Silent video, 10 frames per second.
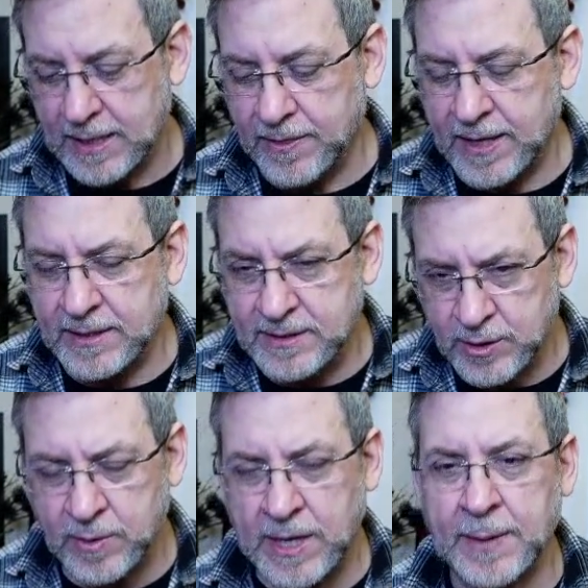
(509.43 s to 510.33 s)
Things
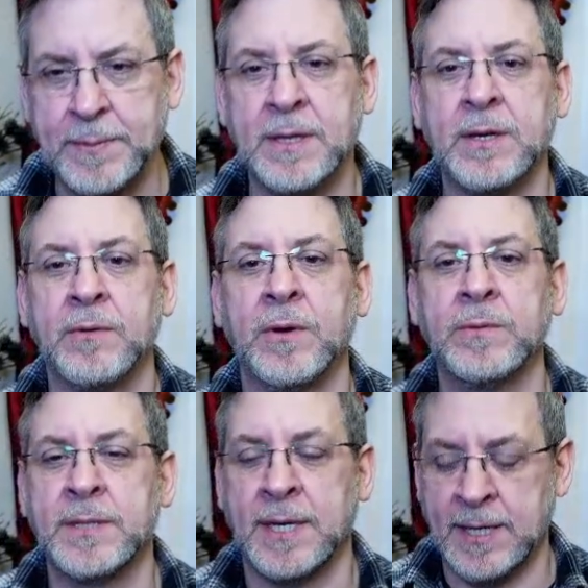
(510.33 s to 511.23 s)
do happen in their own
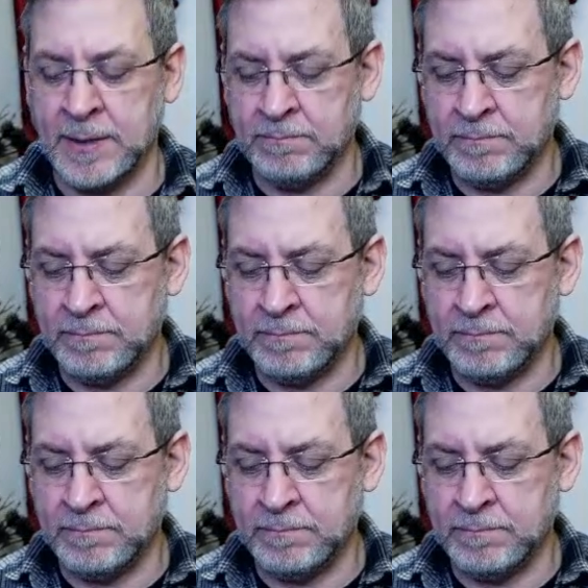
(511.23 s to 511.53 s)
time.